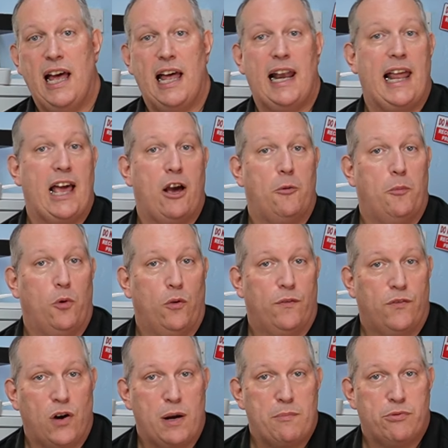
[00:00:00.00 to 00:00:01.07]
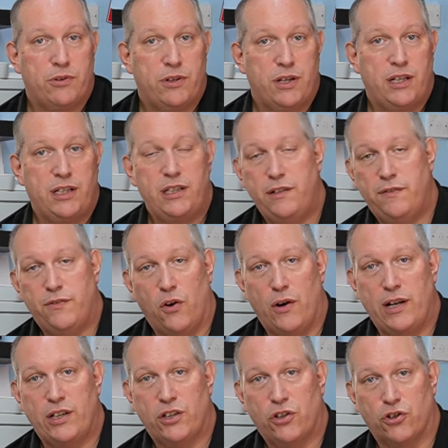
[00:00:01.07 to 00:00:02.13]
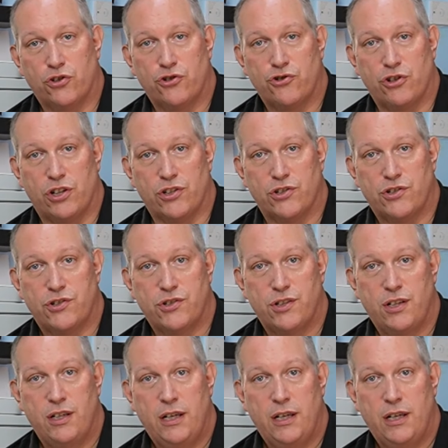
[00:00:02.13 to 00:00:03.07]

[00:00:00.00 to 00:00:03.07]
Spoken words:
allowing more vibrant and defined contrasts.